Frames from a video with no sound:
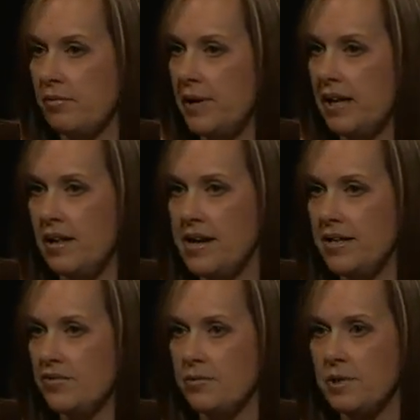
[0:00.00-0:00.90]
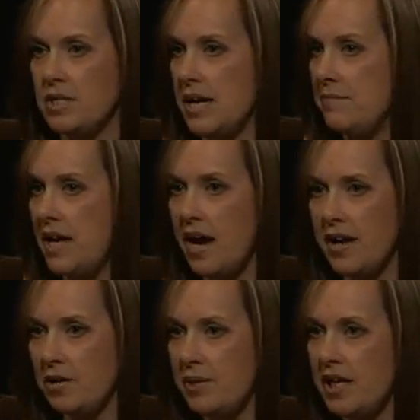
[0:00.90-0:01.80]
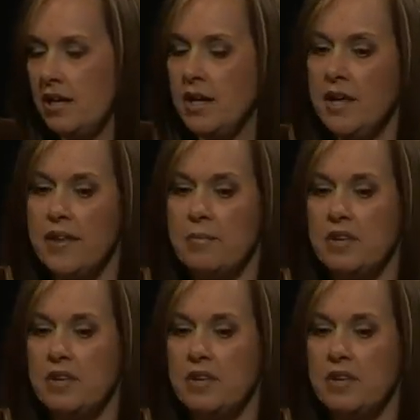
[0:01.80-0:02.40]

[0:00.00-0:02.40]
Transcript: for my clients from the time they hire me. That